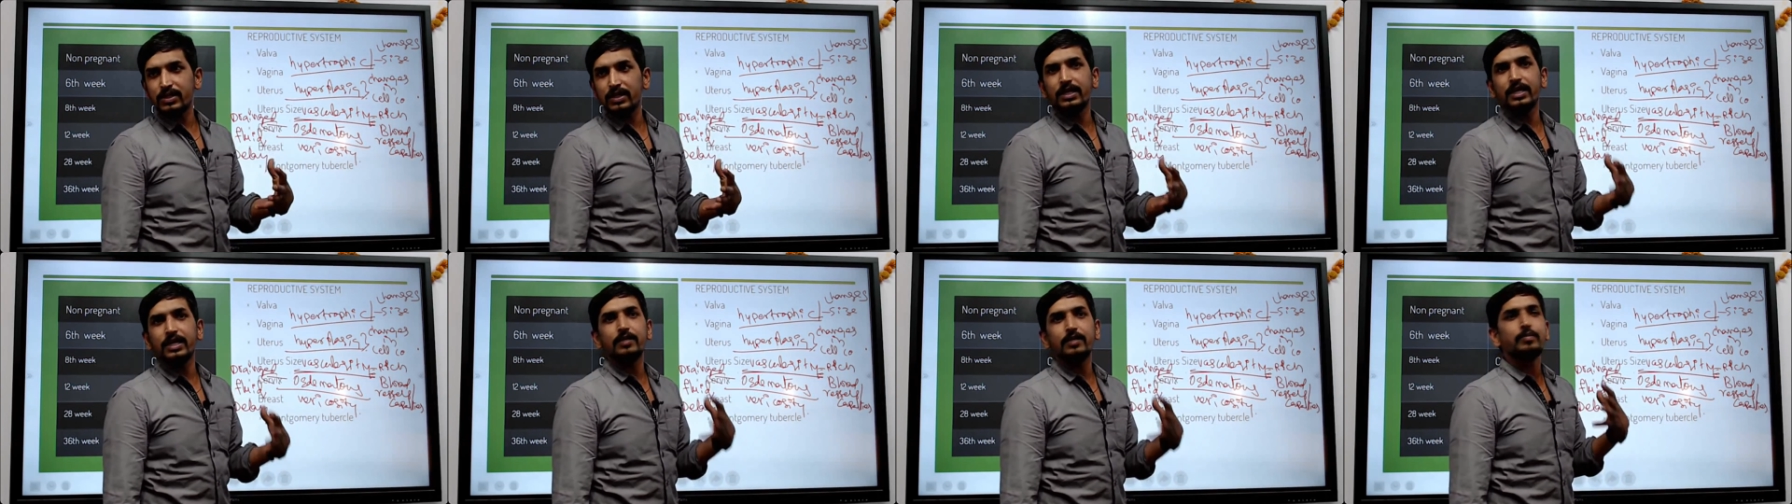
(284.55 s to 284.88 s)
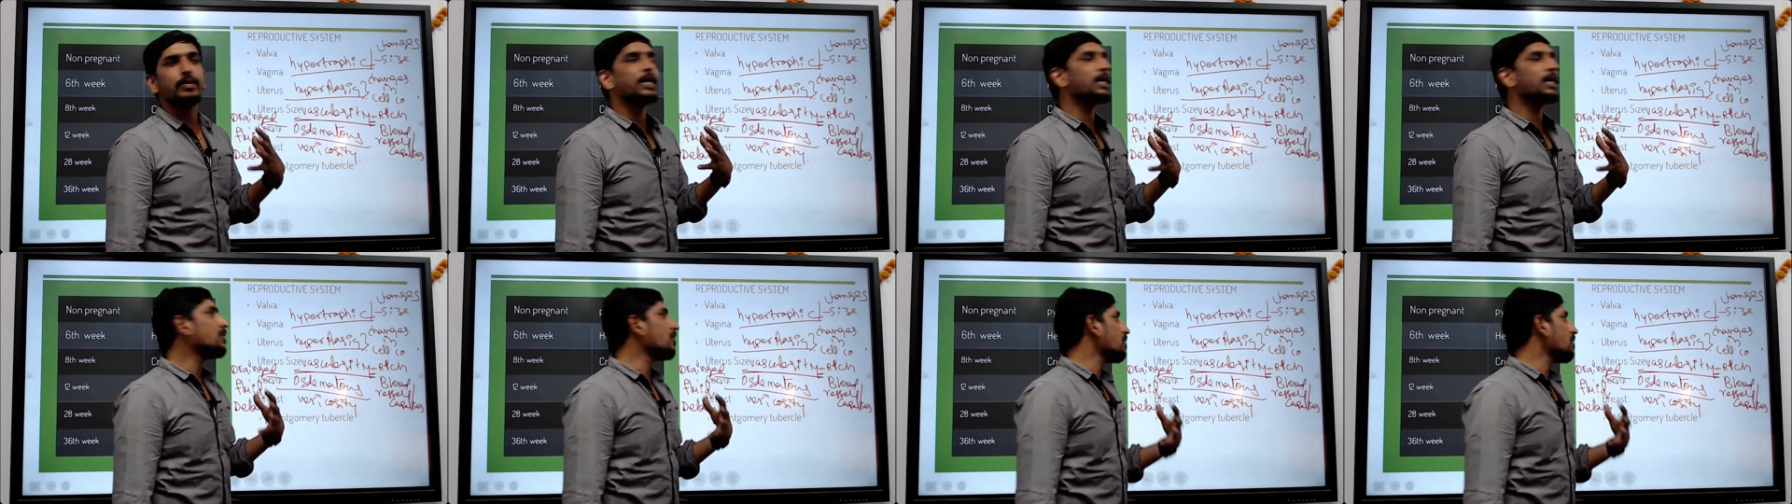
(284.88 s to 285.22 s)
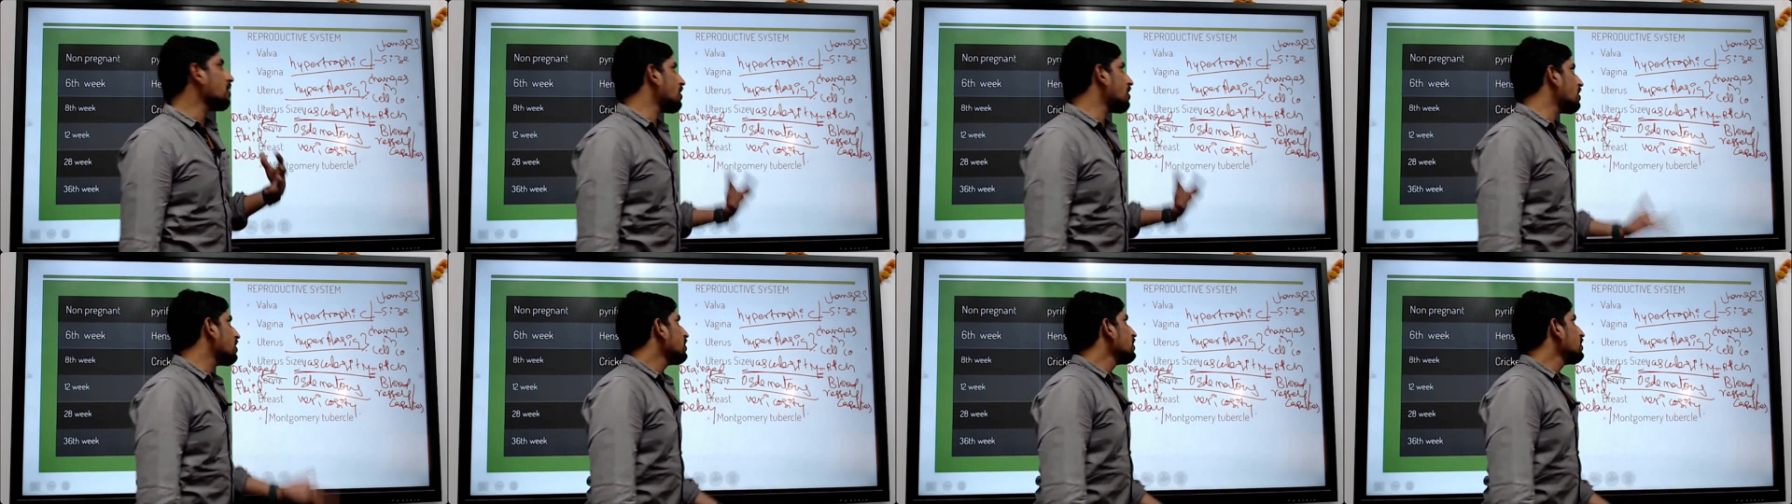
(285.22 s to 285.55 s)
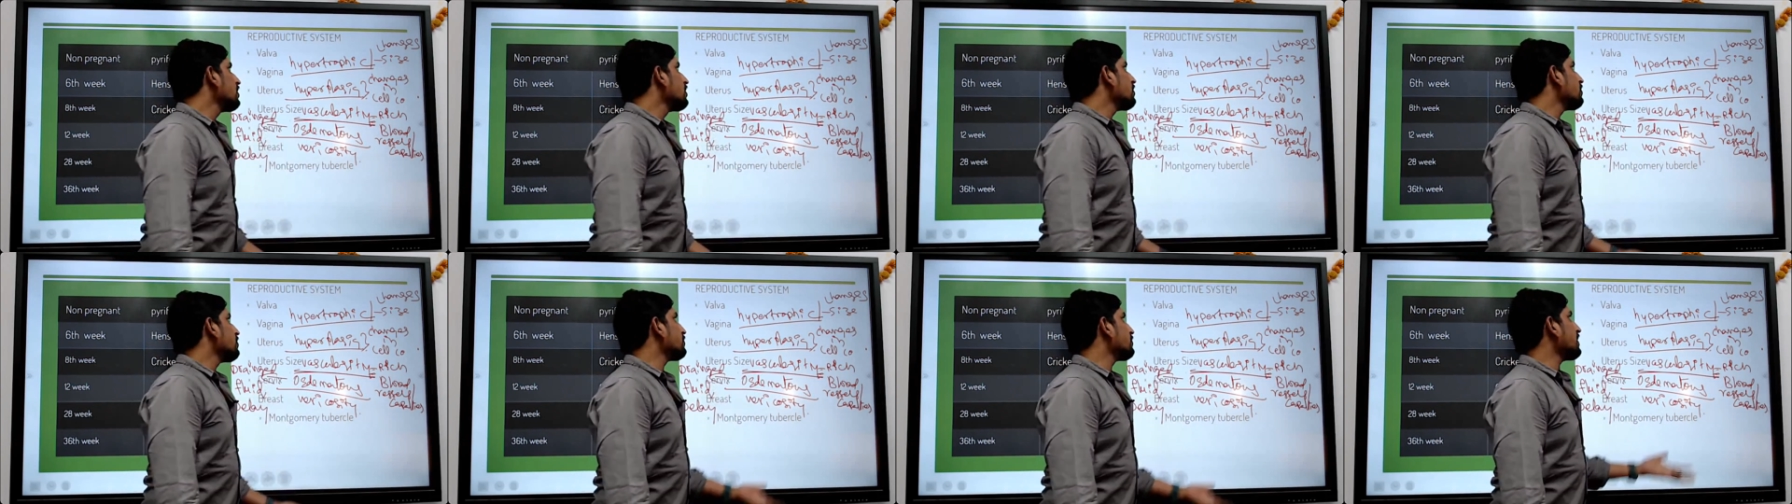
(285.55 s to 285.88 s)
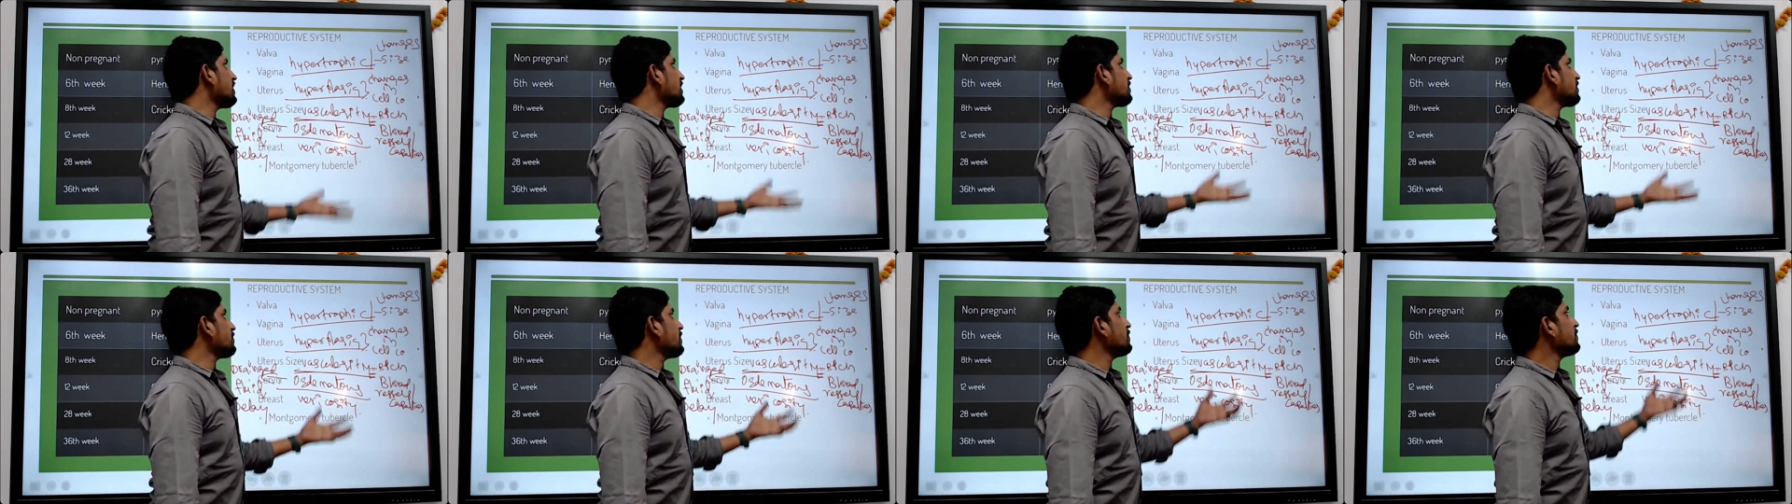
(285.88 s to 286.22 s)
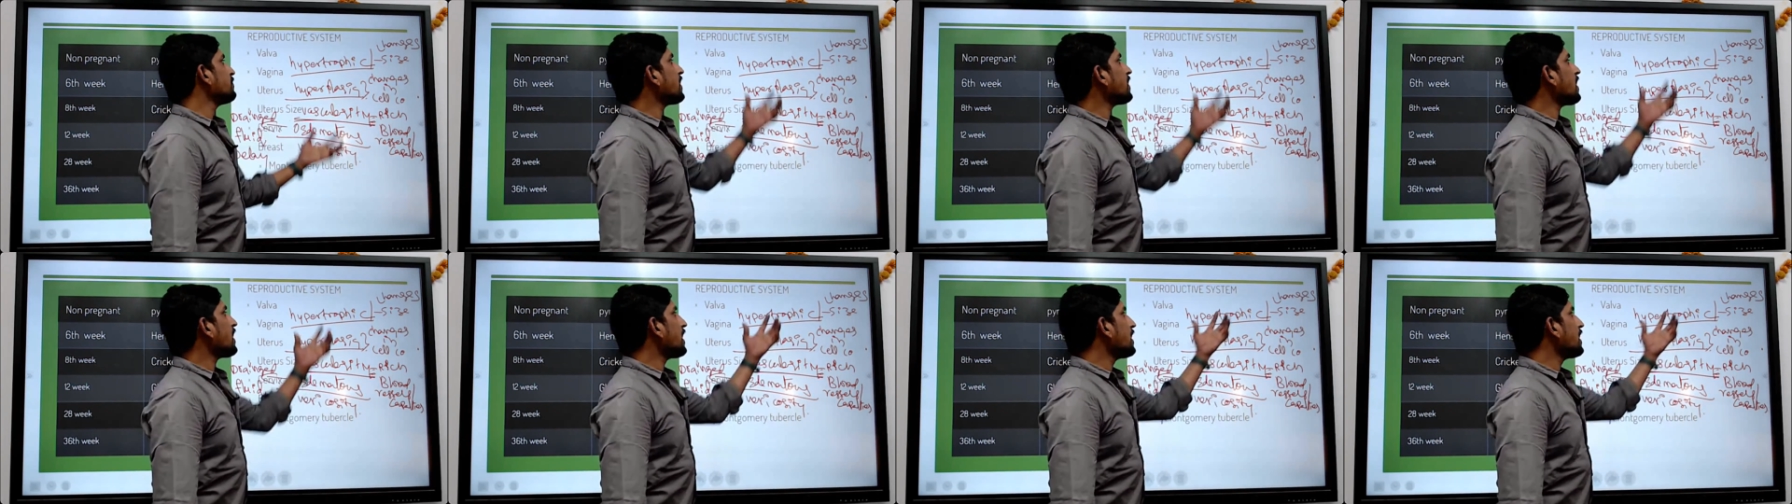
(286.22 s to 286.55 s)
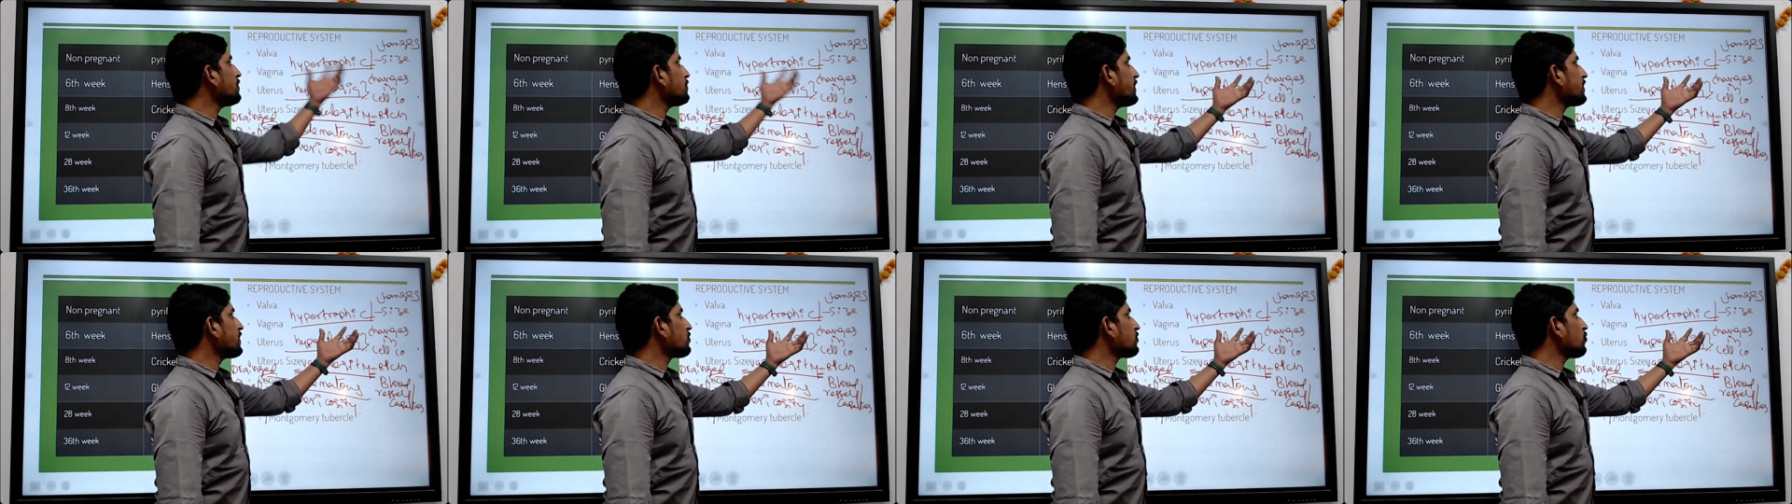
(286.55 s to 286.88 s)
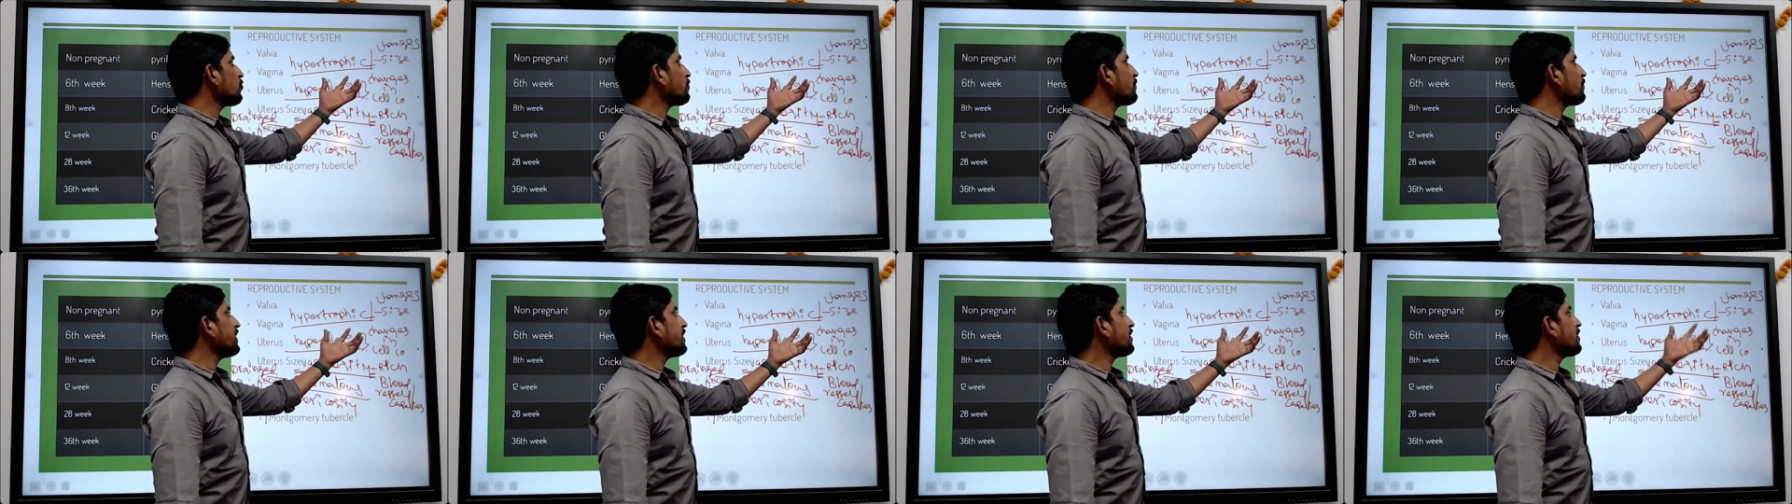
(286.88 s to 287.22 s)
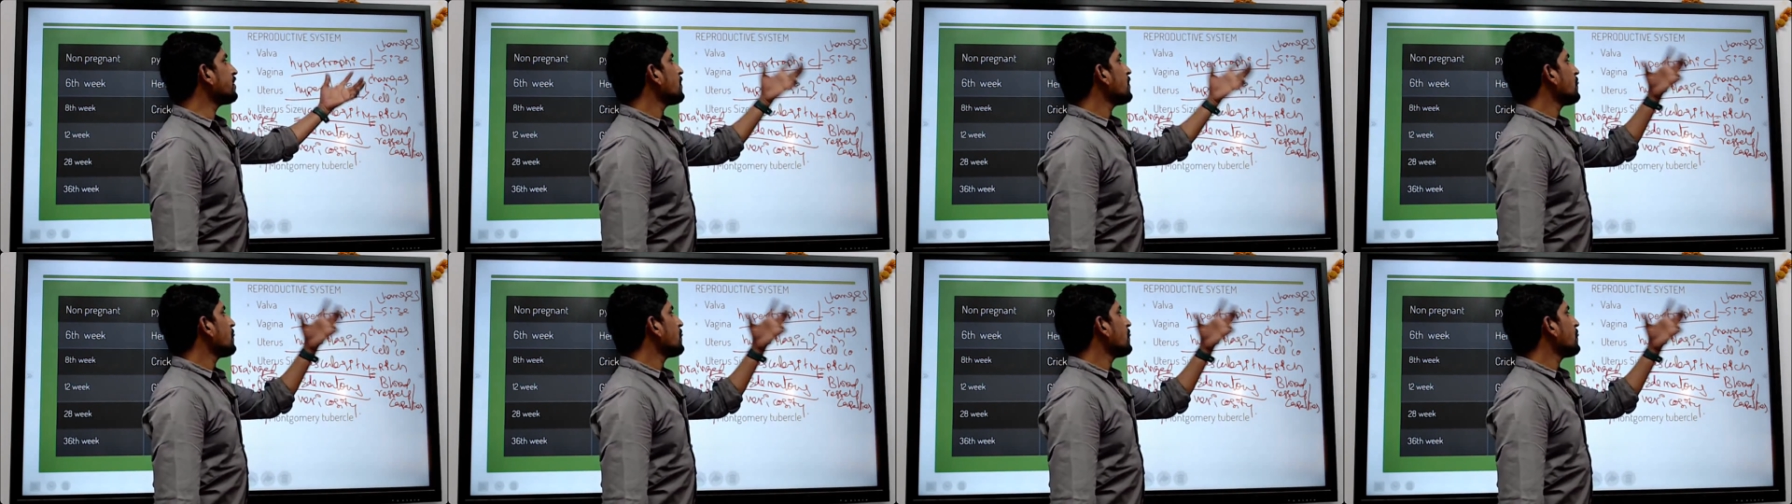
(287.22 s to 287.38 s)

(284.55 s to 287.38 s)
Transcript: that may call, that may be the hypertrophic,